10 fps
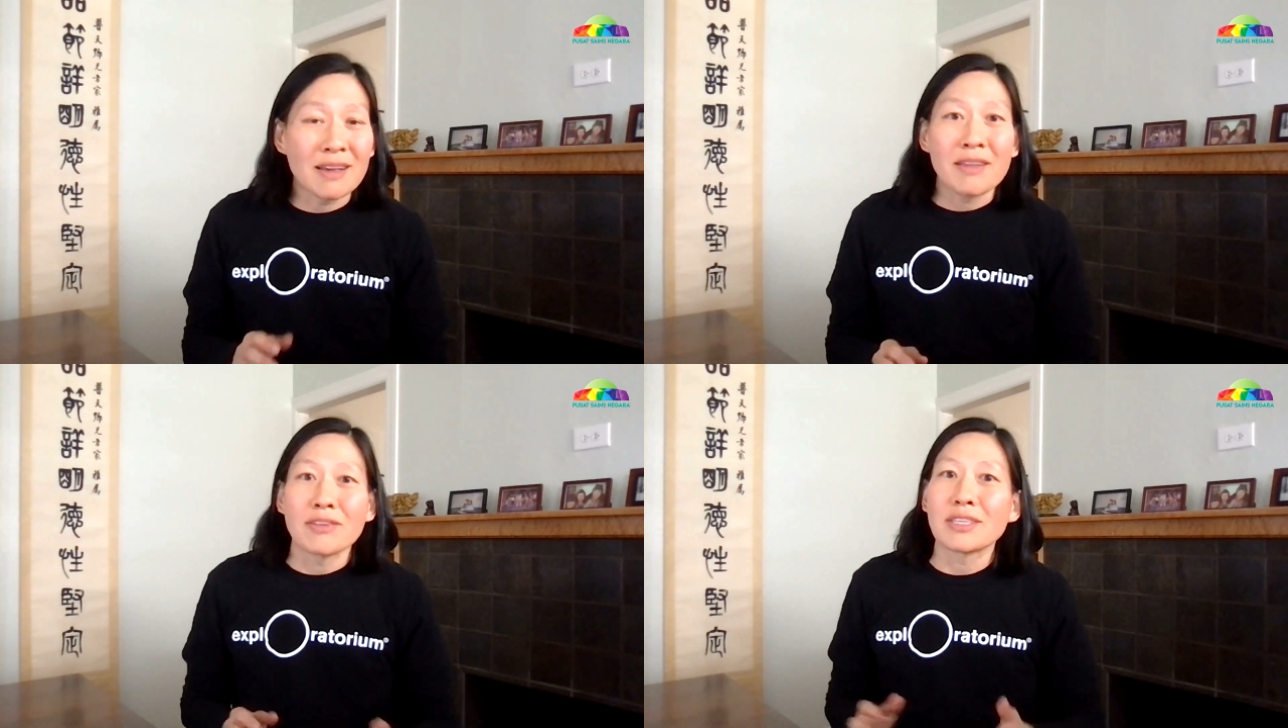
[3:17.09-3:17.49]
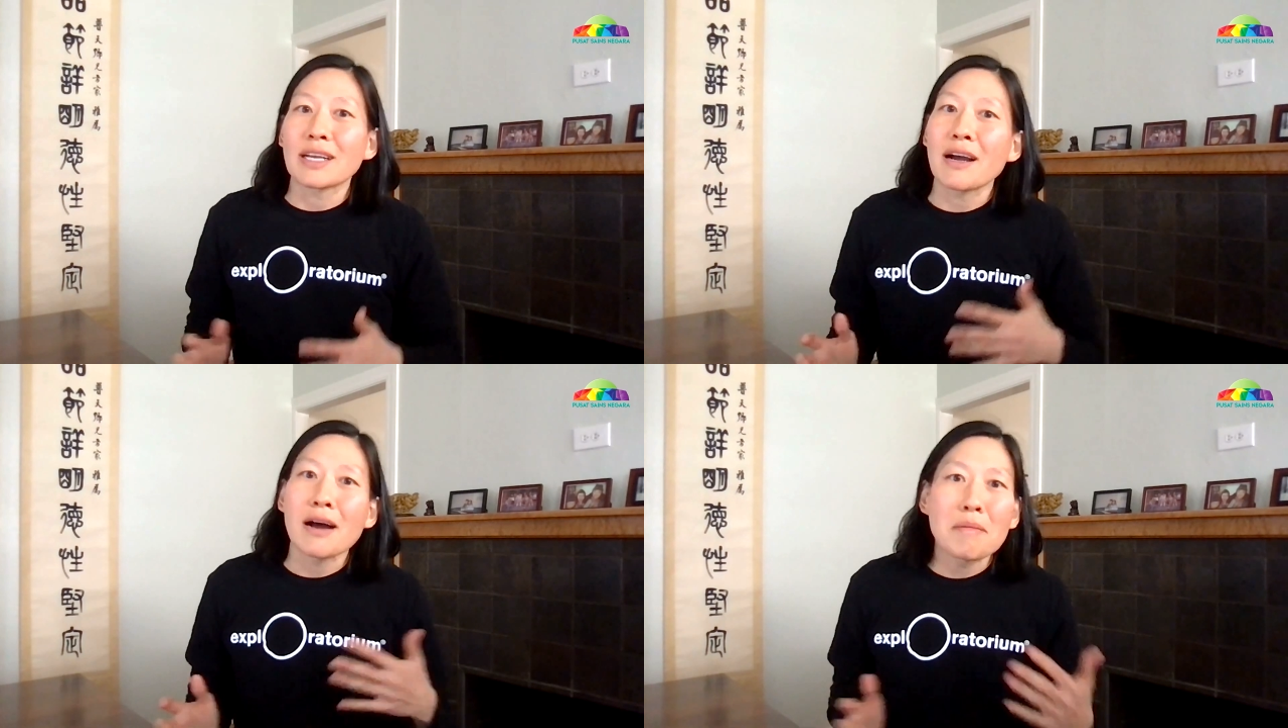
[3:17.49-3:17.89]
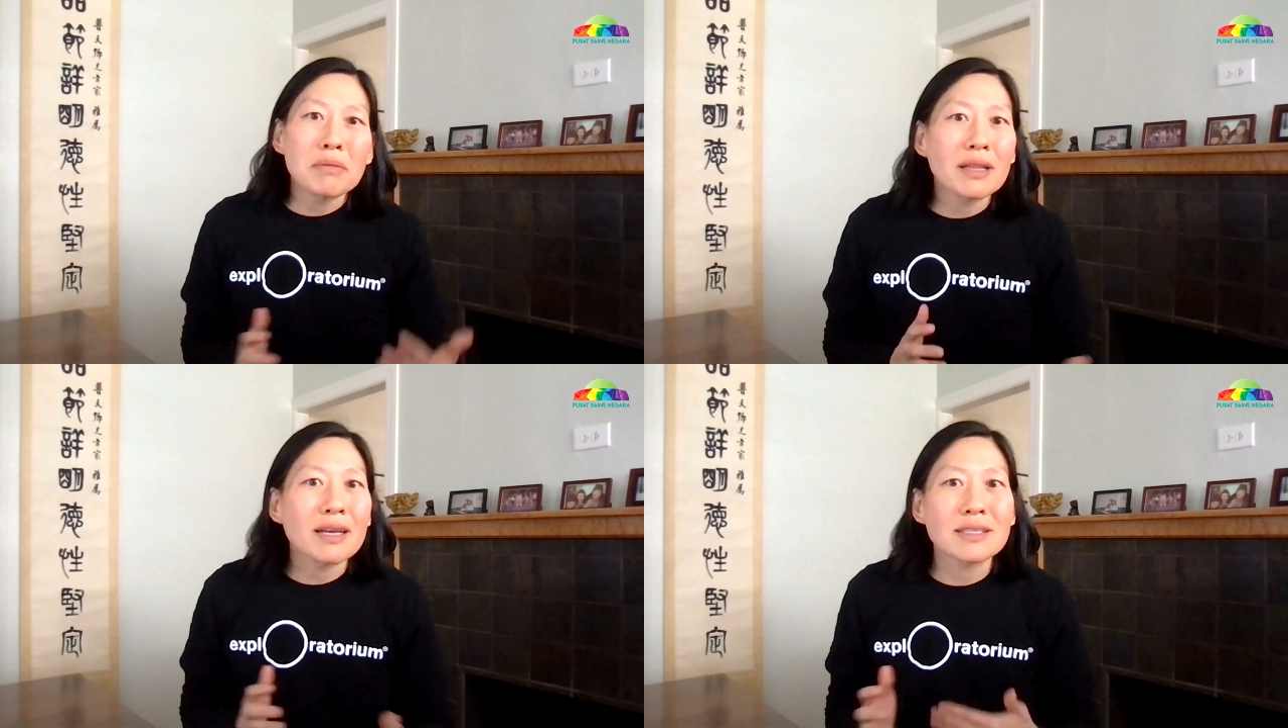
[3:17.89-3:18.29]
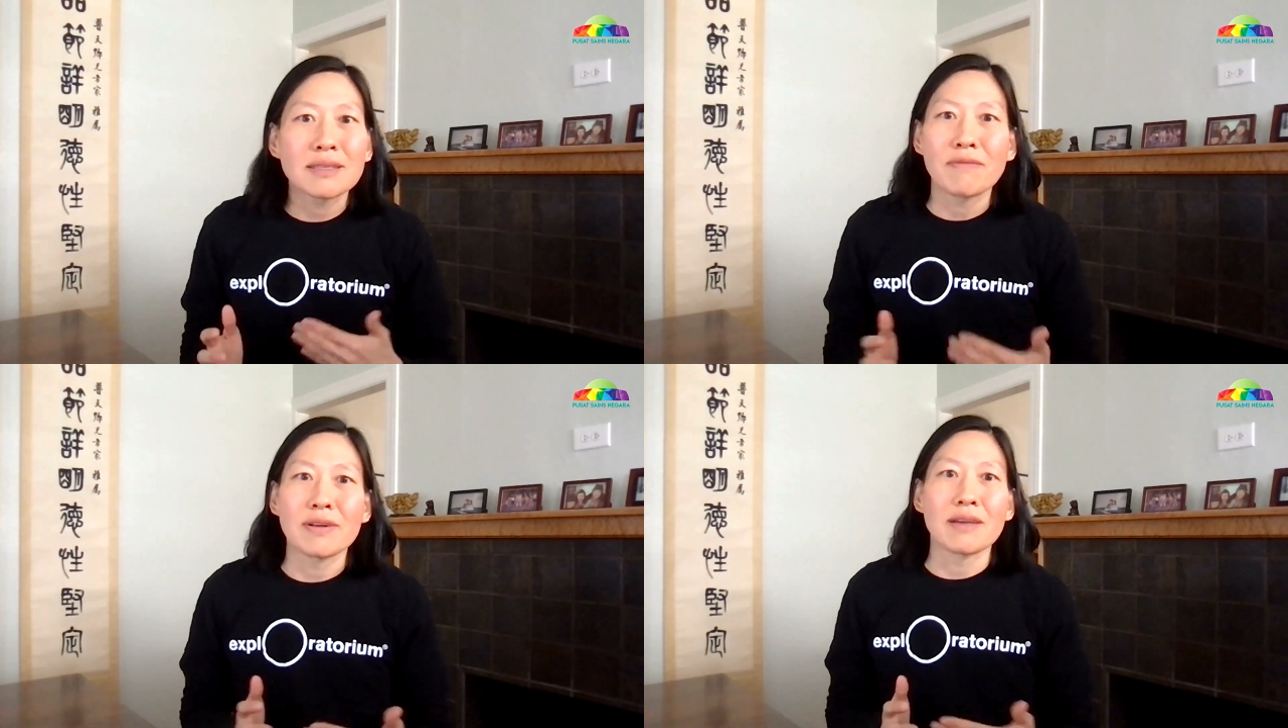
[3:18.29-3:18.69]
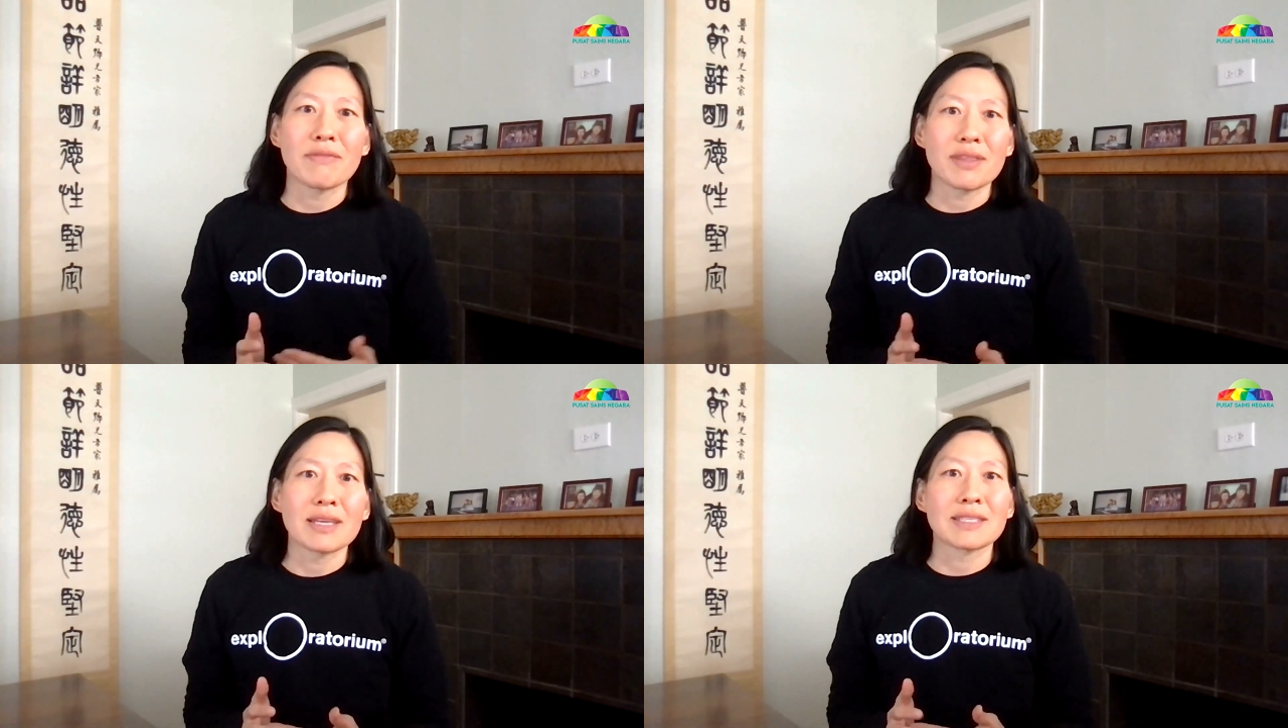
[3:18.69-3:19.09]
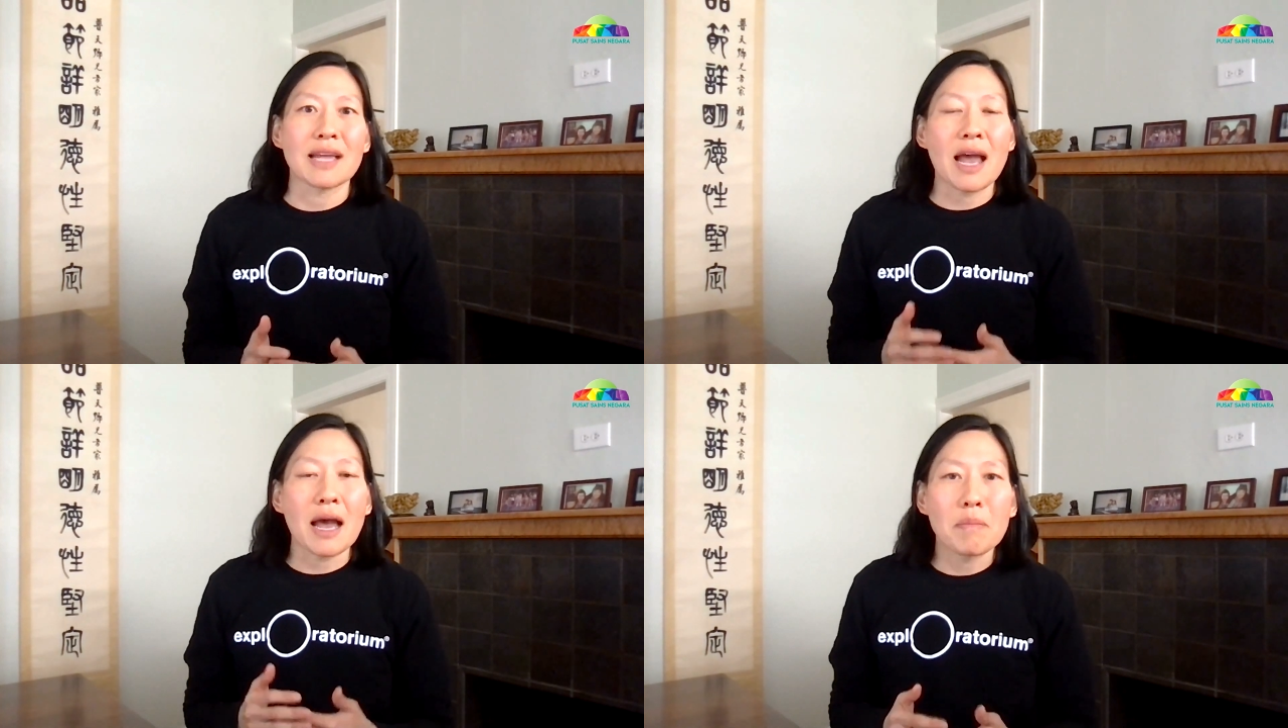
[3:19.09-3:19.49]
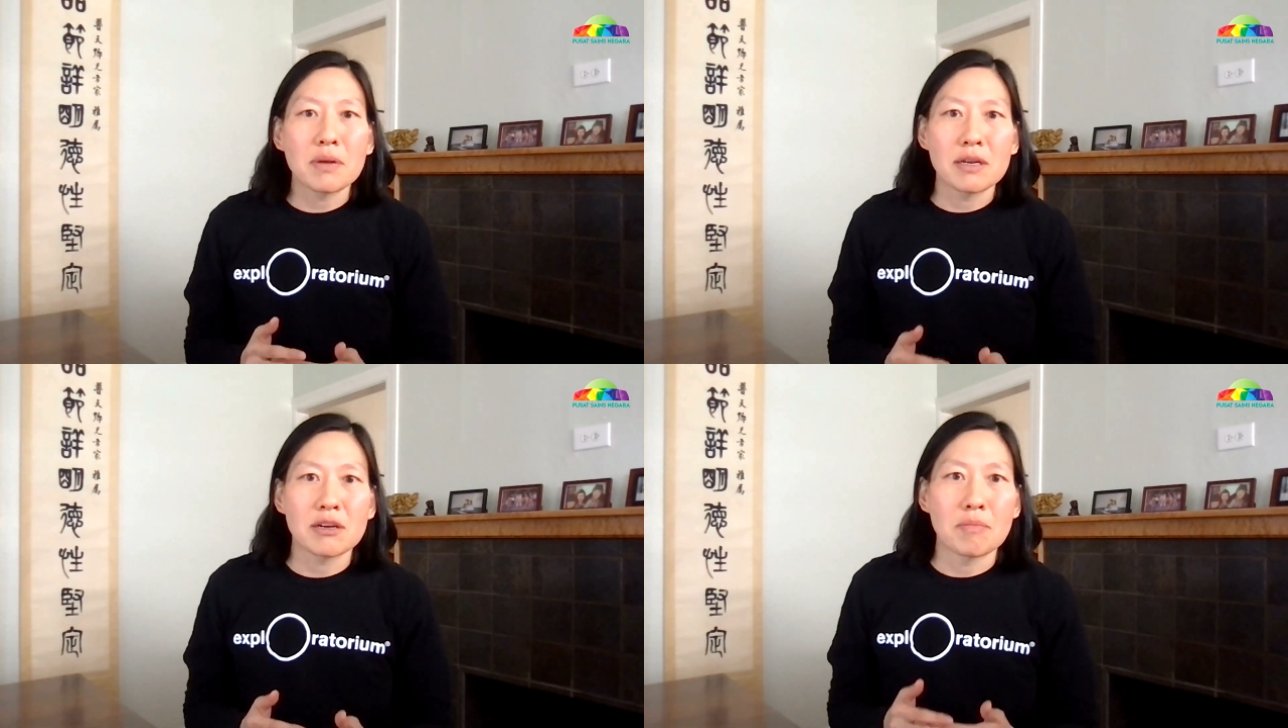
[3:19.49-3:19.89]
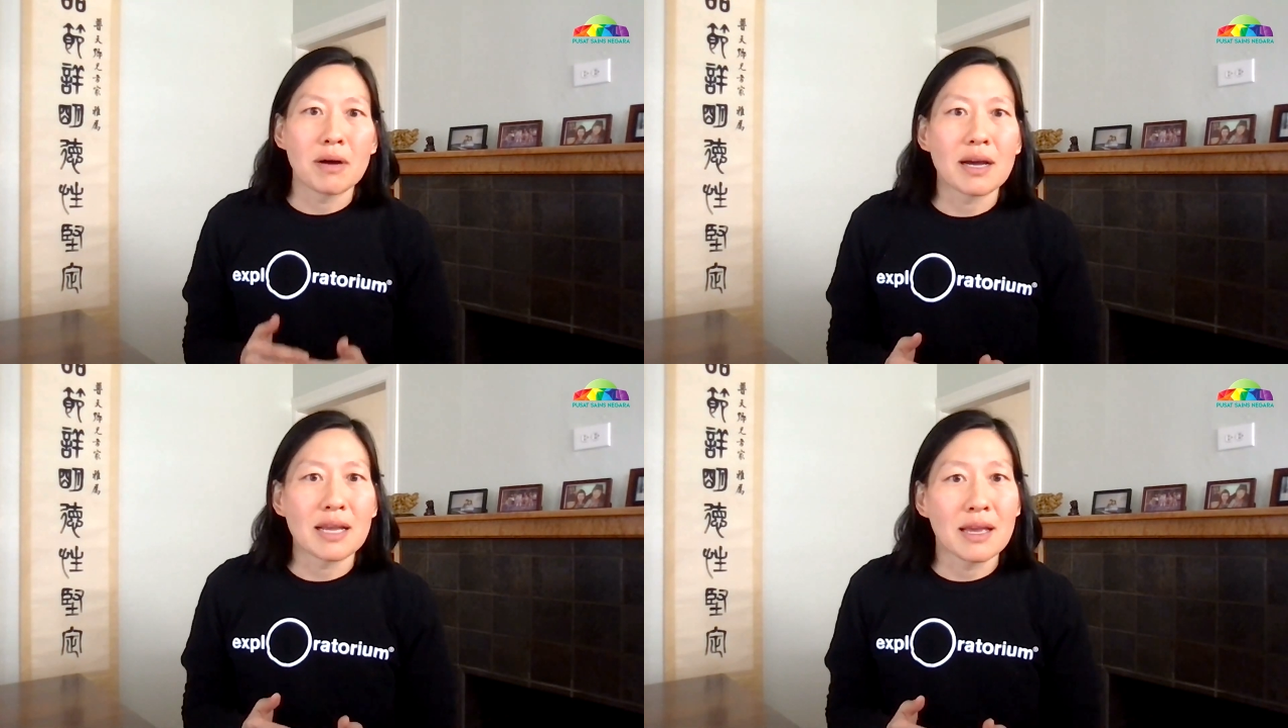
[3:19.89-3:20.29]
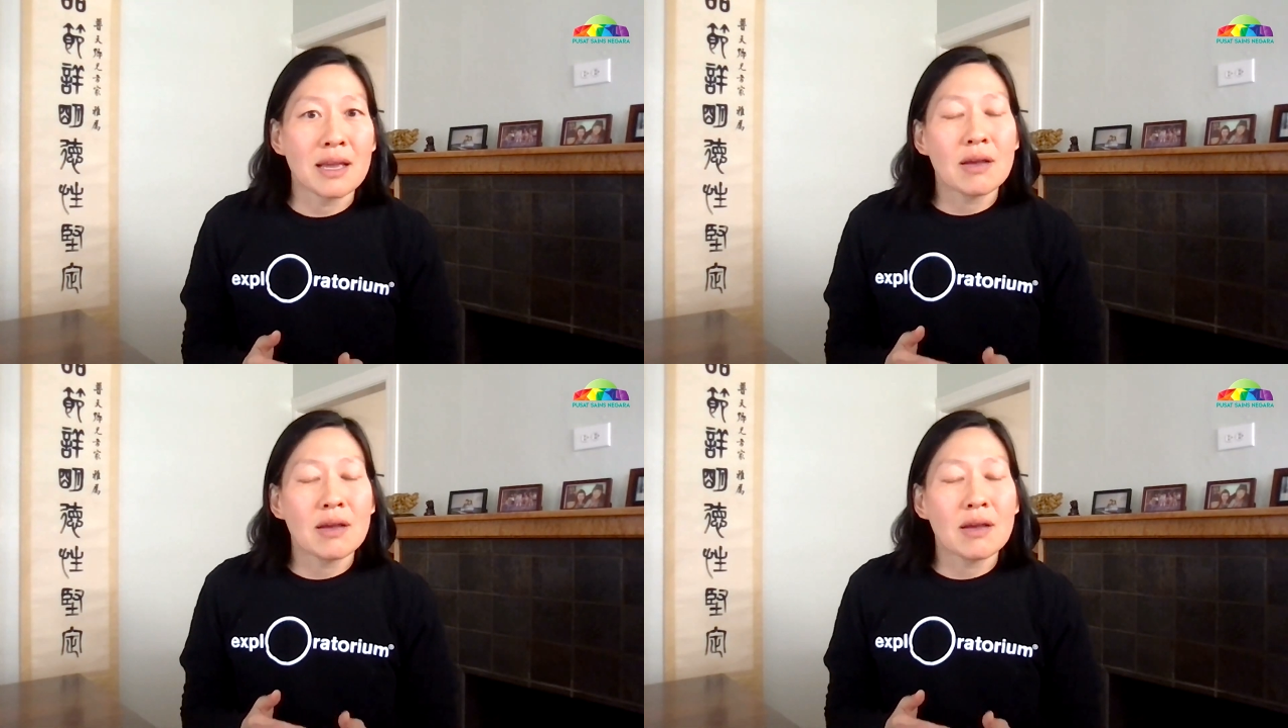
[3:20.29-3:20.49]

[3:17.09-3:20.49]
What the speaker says: there's a complex symphony of things that happen in your body